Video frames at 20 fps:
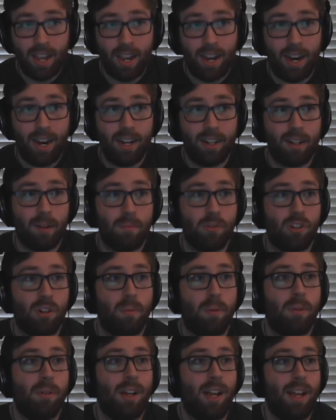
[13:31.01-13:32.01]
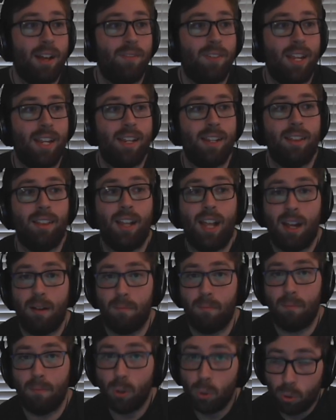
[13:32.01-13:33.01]
and I'm sure we will have a lot
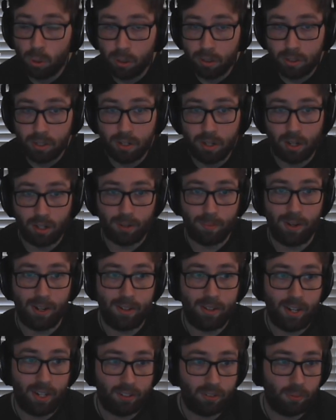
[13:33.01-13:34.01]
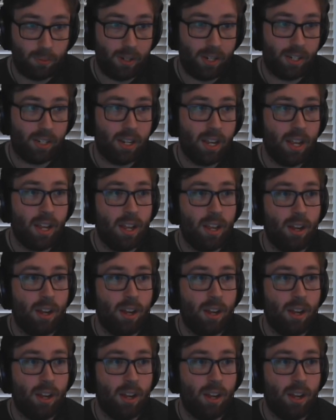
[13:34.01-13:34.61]
more to talk about next week